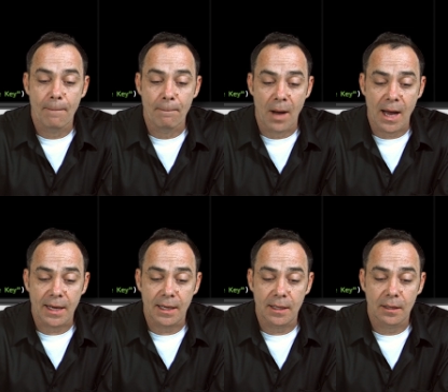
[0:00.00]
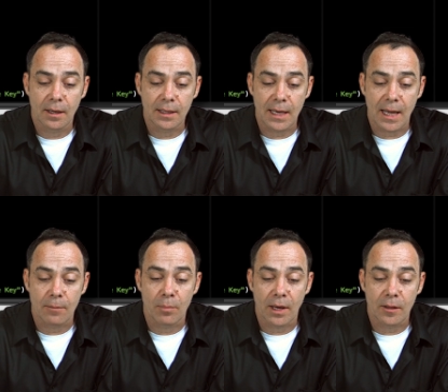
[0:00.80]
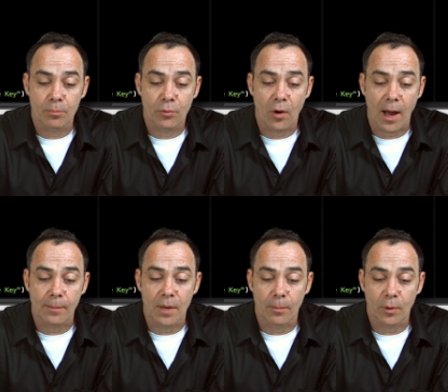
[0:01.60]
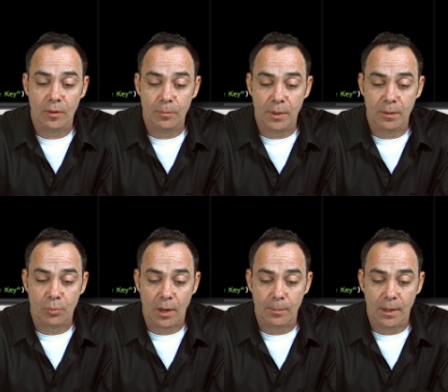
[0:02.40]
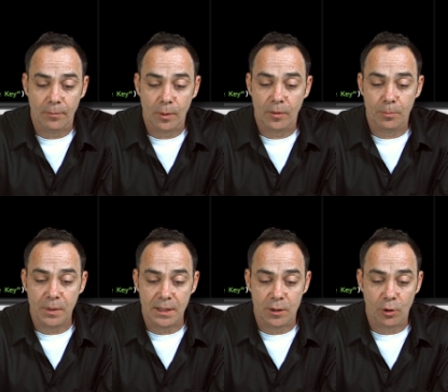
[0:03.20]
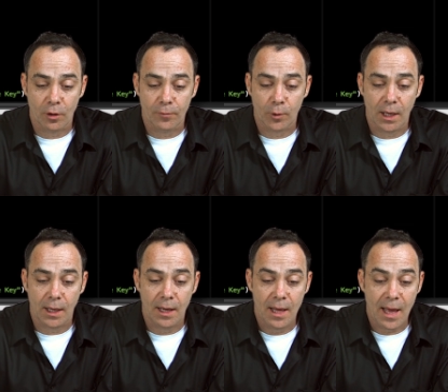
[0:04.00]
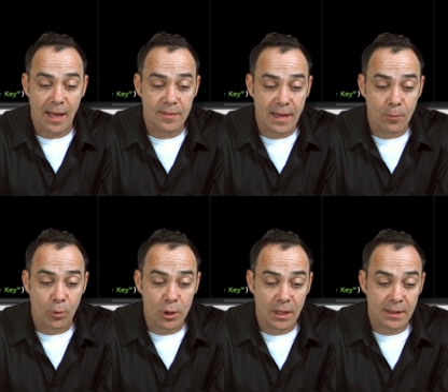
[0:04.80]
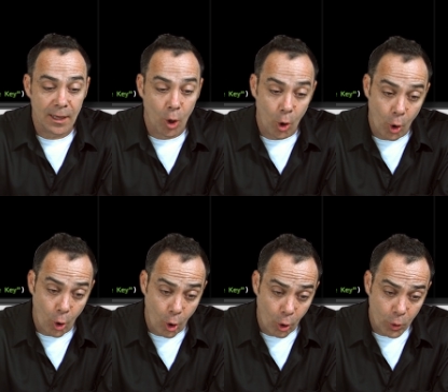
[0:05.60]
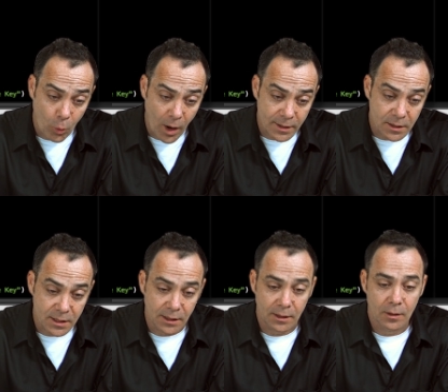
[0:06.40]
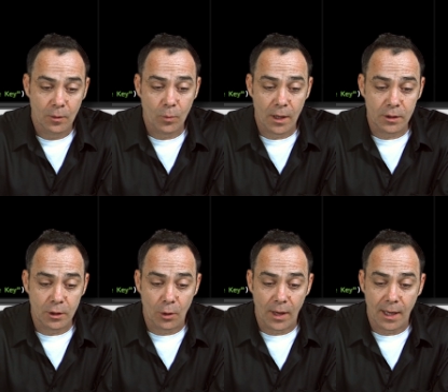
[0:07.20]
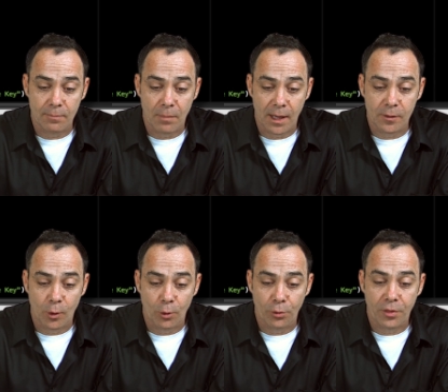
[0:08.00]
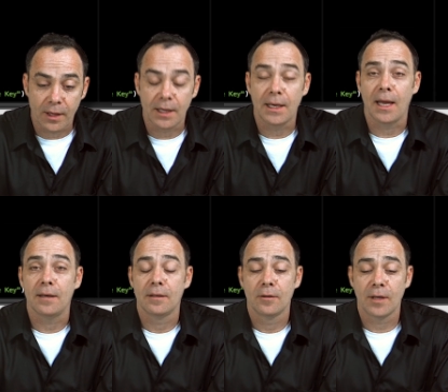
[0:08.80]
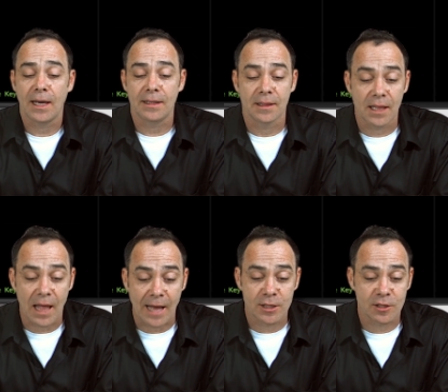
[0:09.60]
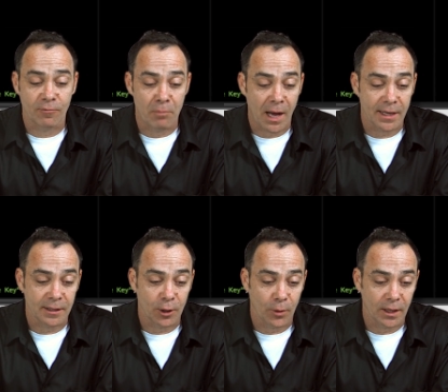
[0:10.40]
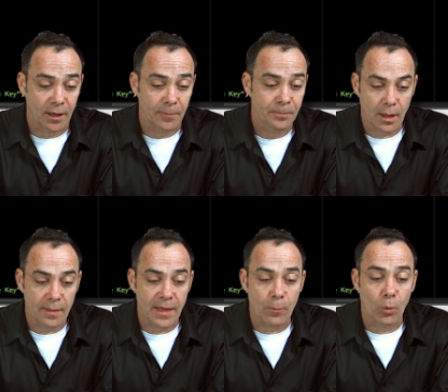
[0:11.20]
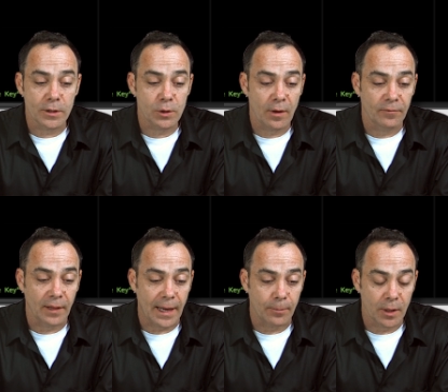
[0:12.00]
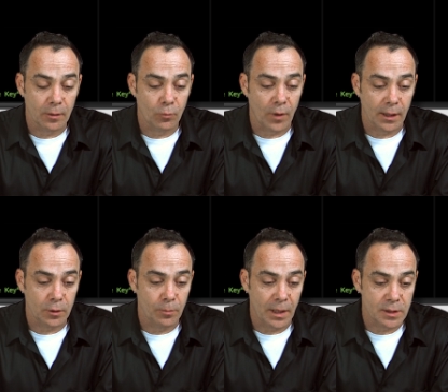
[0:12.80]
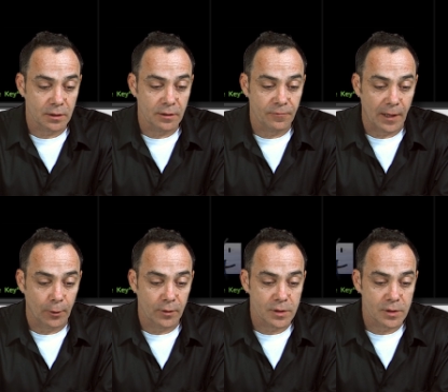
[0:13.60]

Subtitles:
modded again by the prime number, the big prime number, the p curve, okay? And then when you get that whole quantity, well, you go ahead and mod the whole thing again, okay? Lots of modding going on. And then once you have lambda, right, you basically follow the